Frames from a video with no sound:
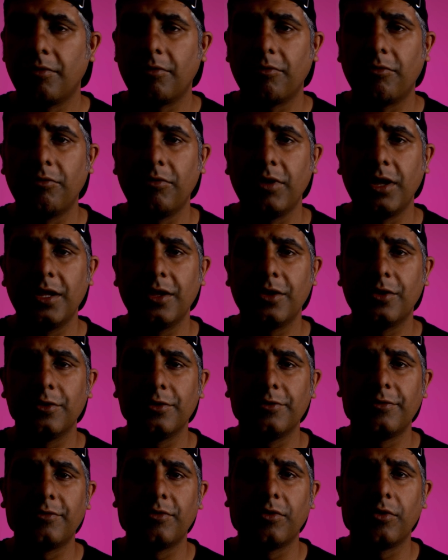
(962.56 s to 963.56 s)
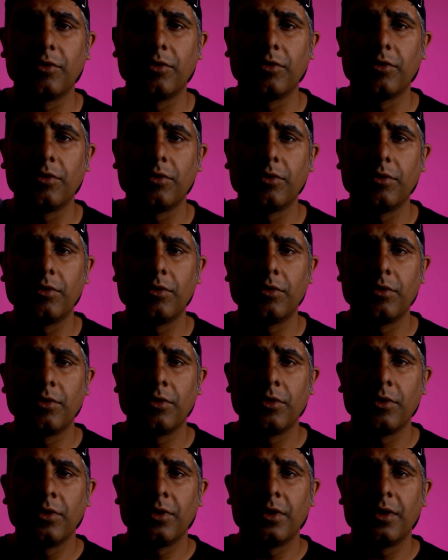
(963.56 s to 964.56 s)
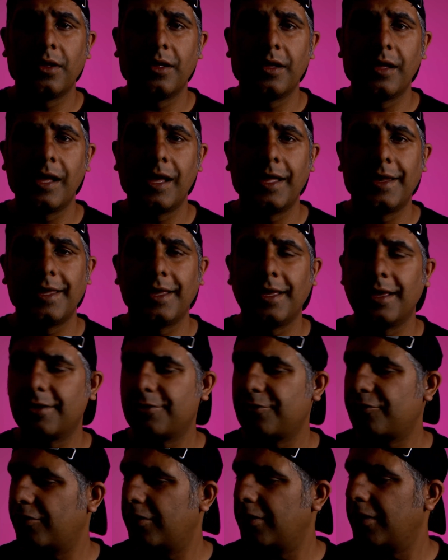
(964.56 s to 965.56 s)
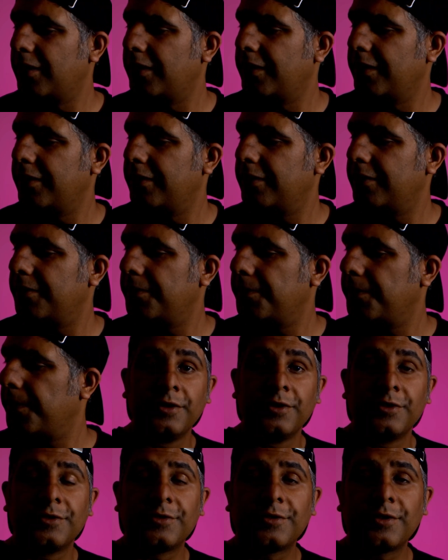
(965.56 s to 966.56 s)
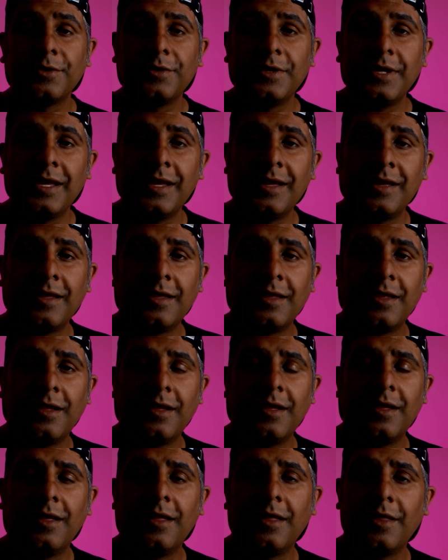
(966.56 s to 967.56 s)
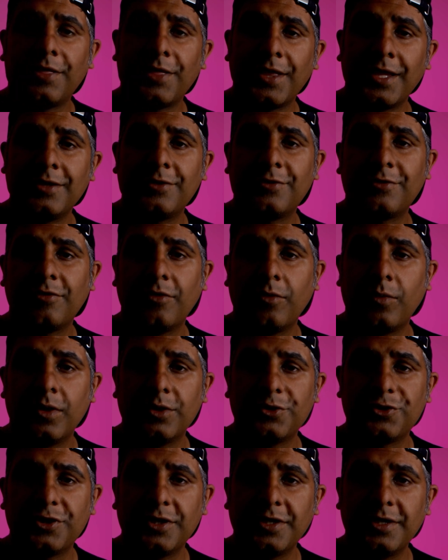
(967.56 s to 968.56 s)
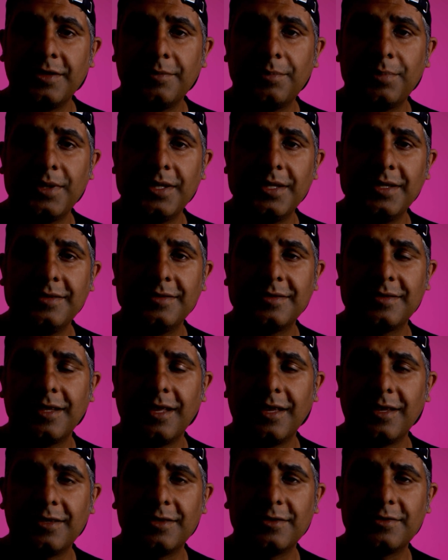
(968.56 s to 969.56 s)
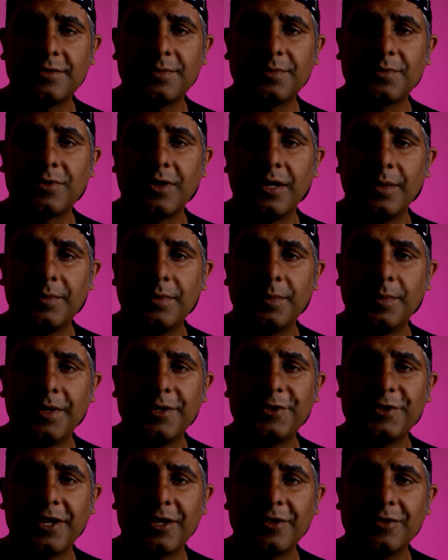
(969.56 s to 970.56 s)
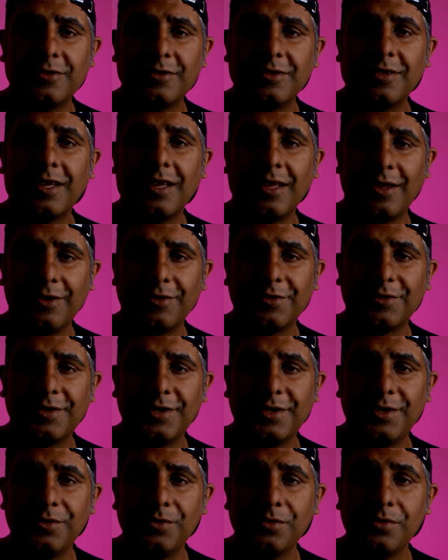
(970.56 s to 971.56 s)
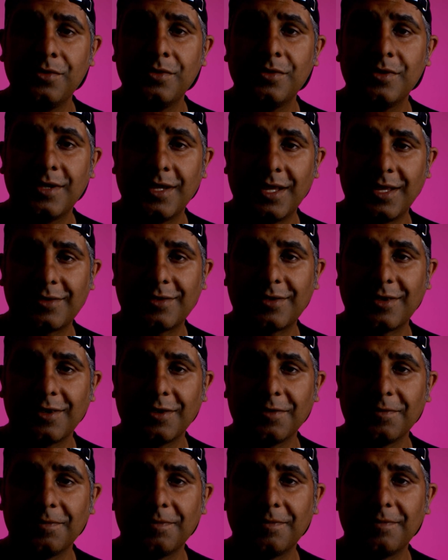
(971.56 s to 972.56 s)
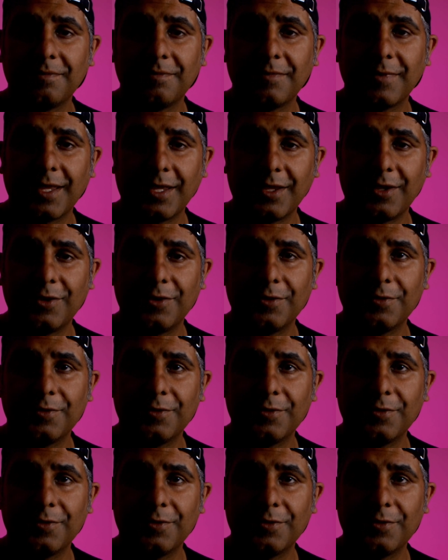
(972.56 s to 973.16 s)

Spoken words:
really good for adding extra light. So yeah, thanks for watching. Please like and subscribe to my channel, and I'll see you next time. Thank you.